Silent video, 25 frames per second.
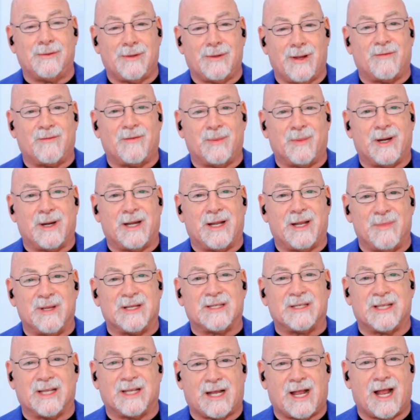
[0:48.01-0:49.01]
everybody
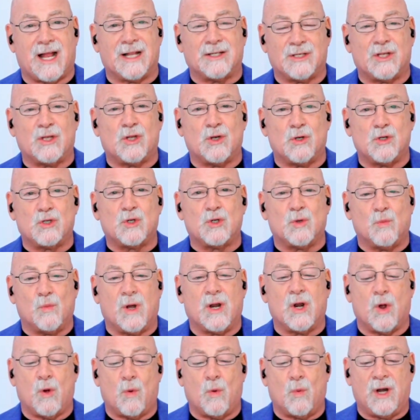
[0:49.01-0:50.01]
missed the Constitution
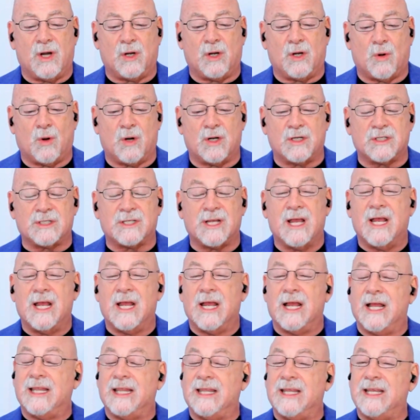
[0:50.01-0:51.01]
101 course,
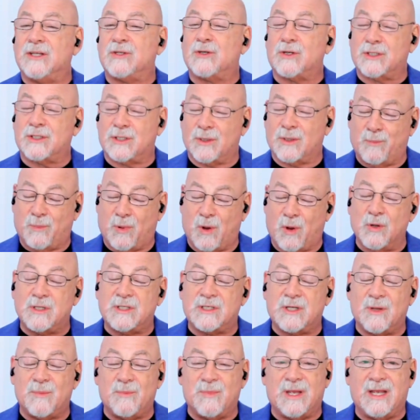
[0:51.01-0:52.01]
these are
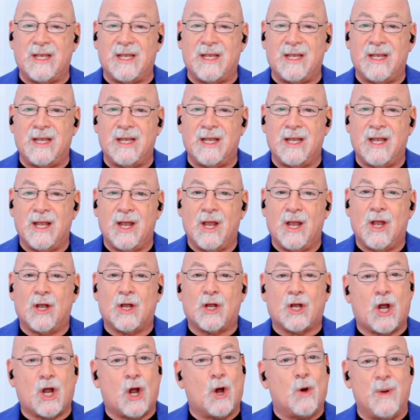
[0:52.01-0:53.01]
supposed to be
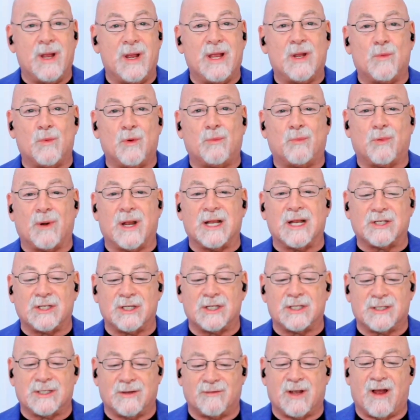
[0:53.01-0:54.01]
co-equal
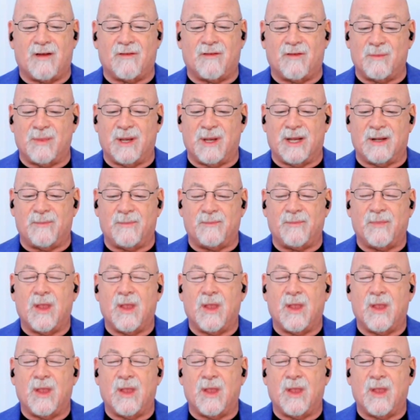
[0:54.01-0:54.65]
branches of government.